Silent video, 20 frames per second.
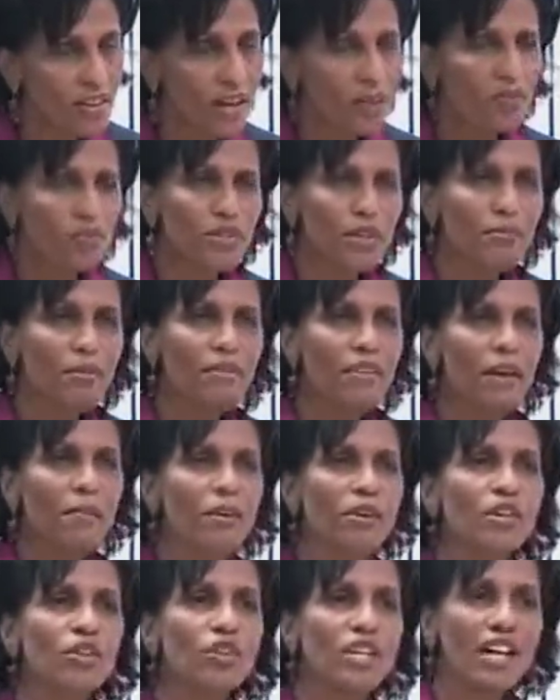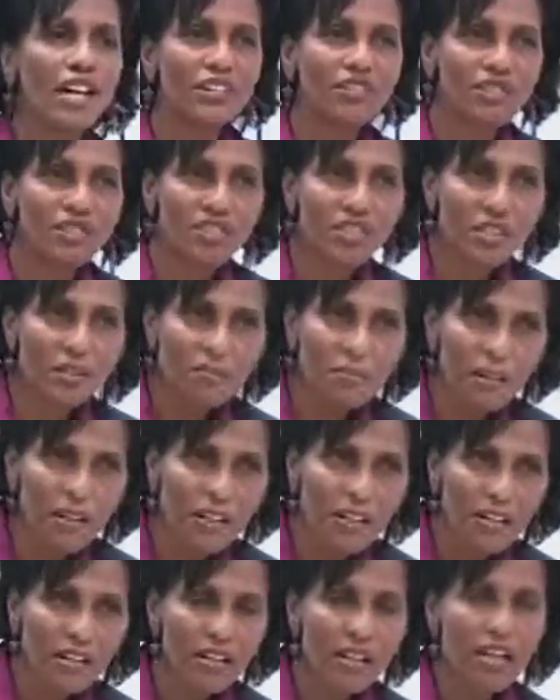and some of them are your electricity bill,